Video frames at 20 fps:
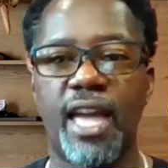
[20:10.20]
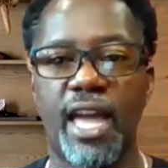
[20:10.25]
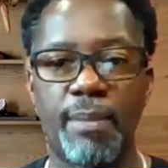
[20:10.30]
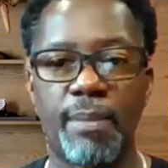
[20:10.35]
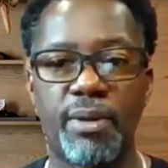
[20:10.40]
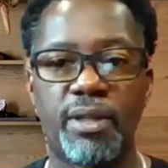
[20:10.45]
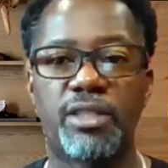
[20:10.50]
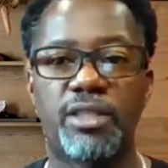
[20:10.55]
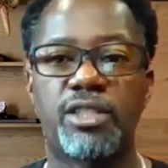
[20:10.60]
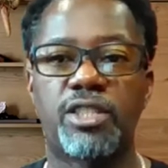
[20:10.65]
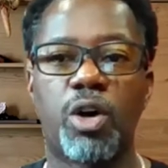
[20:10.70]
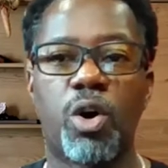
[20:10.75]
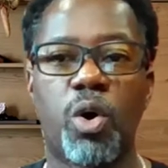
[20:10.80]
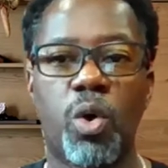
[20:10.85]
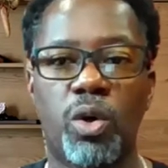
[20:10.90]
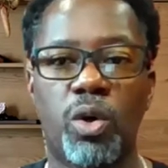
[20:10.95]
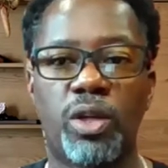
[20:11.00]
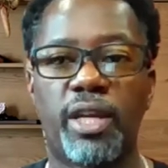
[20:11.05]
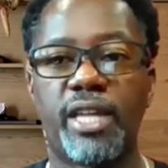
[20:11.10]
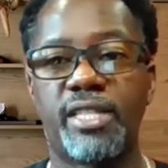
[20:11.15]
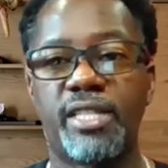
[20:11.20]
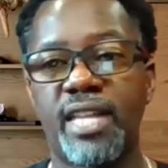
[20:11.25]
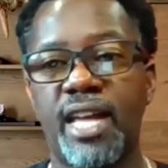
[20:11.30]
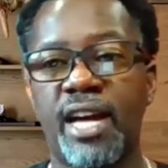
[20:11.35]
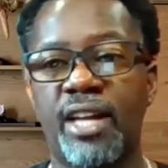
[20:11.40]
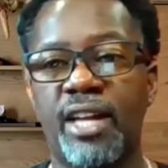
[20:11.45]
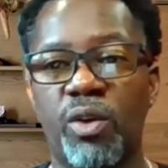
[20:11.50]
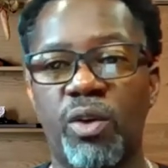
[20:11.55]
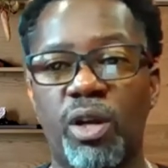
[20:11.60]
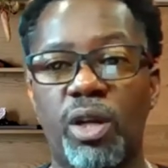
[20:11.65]
able to hold a
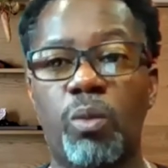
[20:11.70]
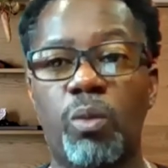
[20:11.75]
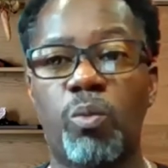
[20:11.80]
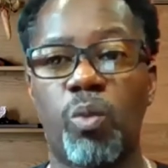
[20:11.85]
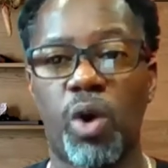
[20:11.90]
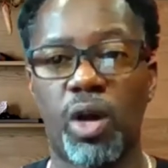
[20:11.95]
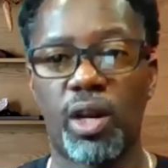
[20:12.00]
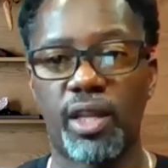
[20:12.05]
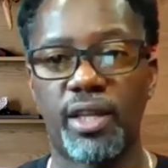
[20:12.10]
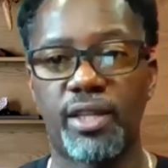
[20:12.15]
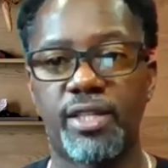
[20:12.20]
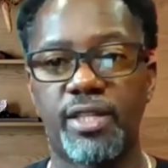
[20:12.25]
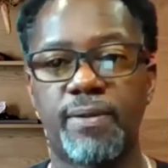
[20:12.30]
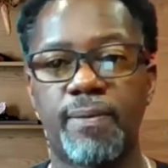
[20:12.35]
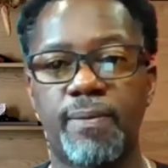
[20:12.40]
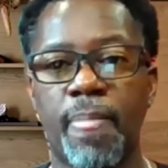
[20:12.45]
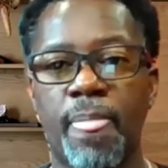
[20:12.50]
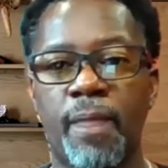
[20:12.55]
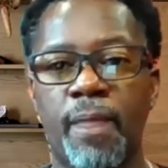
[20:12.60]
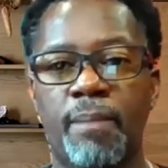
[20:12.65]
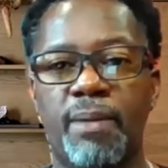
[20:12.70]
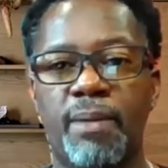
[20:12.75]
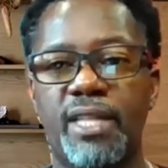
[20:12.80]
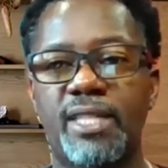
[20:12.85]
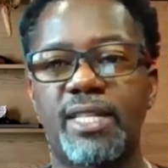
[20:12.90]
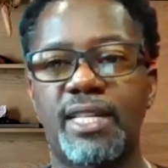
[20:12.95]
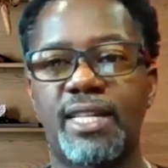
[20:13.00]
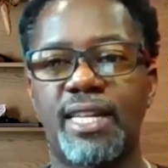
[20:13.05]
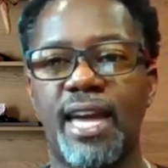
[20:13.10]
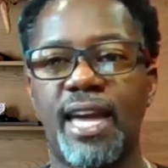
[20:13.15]
SandDollar wallet
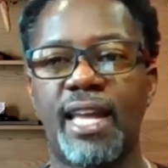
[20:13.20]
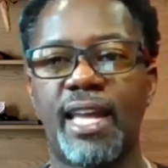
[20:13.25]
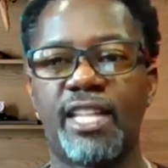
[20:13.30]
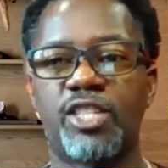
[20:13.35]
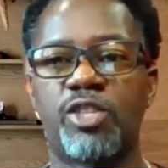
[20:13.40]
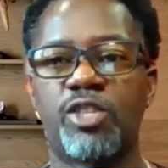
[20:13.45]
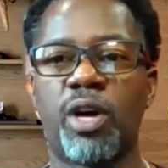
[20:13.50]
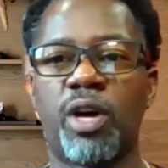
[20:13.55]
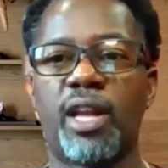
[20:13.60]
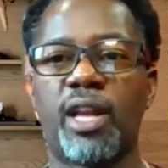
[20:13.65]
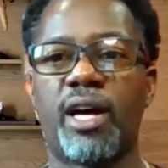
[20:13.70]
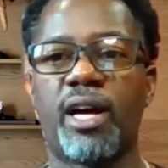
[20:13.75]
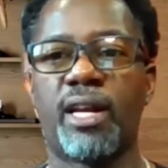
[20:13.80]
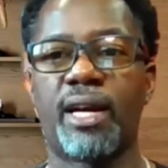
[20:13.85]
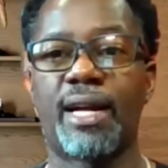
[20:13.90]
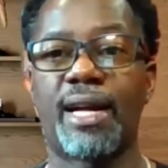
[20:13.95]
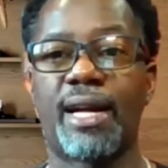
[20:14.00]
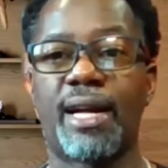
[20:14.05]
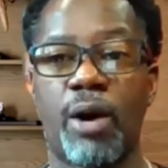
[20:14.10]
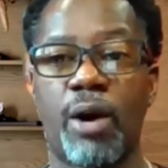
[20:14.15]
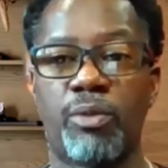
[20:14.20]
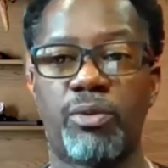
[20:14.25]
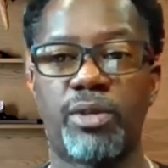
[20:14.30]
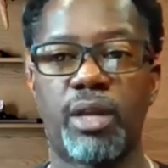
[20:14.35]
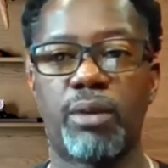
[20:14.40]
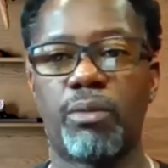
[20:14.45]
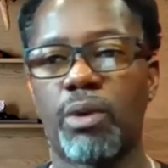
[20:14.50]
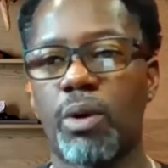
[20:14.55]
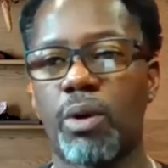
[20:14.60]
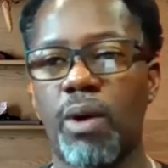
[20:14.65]
because again, it's not an
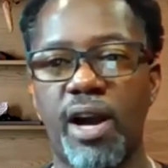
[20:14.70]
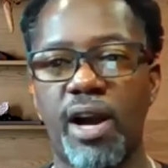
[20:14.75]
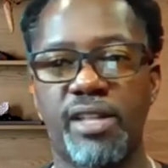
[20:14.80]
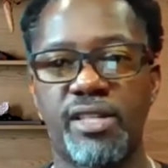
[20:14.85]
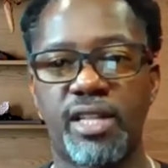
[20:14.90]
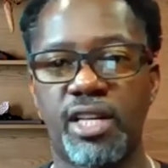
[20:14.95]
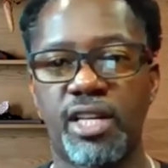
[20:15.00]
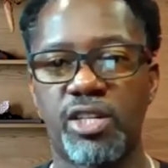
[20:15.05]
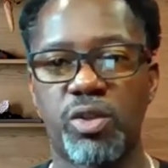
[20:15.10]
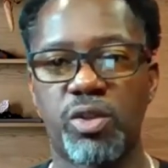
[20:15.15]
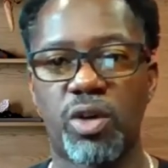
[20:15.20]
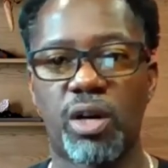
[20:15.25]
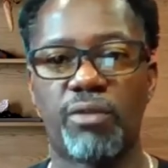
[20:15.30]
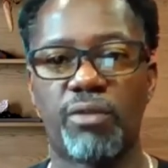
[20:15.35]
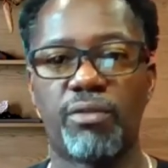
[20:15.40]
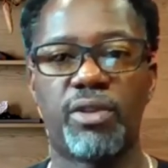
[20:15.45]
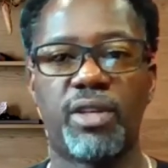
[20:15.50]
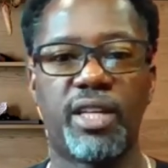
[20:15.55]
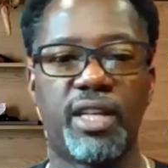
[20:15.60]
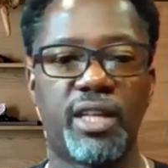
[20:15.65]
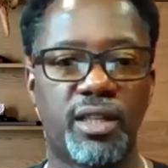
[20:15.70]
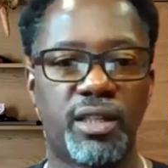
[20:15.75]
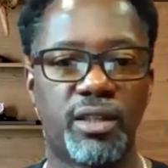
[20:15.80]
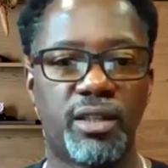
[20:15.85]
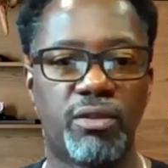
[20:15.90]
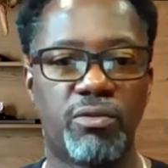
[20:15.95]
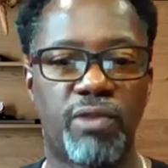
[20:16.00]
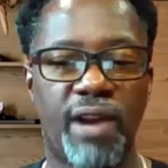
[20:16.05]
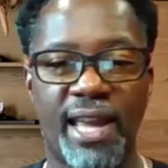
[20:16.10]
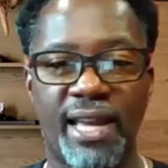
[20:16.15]
account that requires any sort of legal
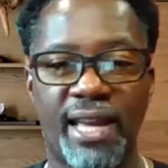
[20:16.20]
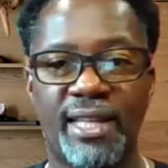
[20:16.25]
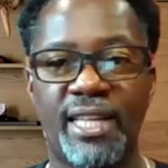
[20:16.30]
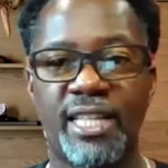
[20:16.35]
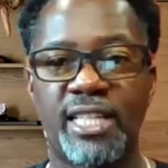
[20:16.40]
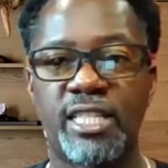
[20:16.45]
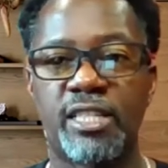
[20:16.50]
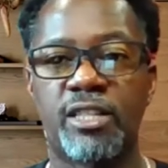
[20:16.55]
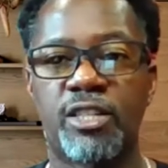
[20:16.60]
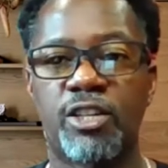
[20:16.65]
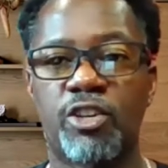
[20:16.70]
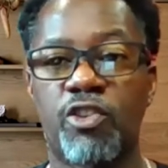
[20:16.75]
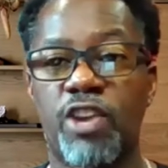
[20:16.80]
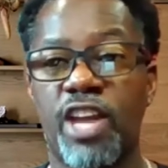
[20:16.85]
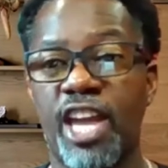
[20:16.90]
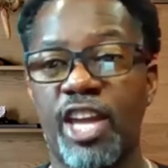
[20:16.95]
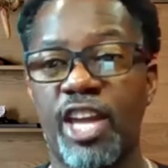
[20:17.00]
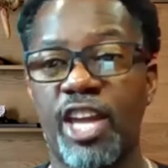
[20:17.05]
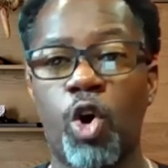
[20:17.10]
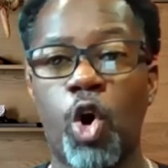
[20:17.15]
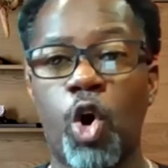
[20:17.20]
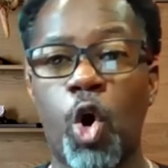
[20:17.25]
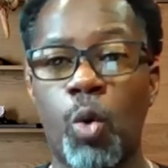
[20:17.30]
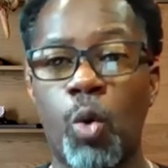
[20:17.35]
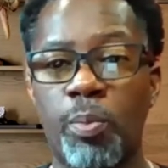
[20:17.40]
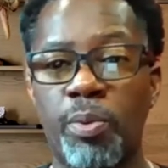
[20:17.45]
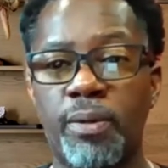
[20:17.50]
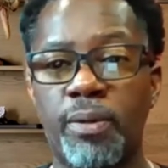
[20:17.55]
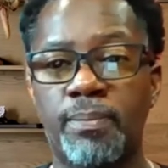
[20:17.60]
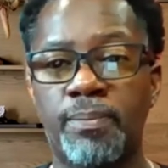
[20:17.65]
wrangling to create or
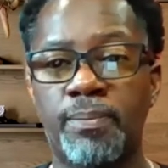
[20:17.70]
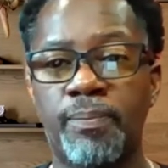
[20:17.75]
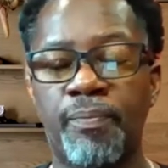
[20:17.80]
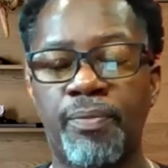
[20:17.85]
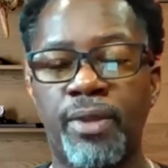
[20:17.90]
open.